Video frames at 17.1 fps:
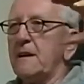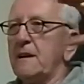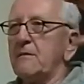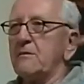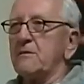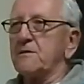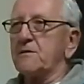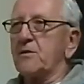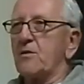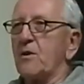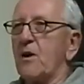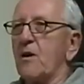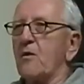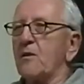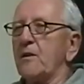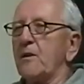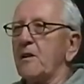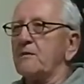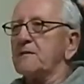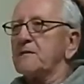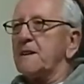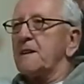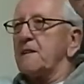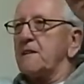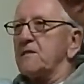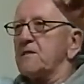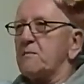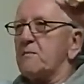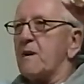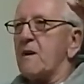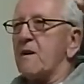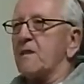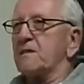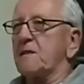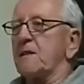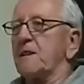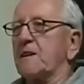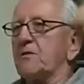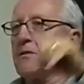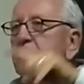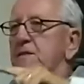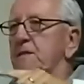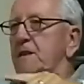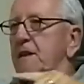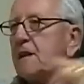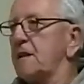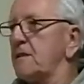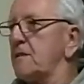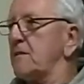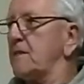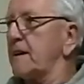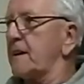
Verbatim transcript: and it was grow, and all of a sudden there's sparks and electricity, you know,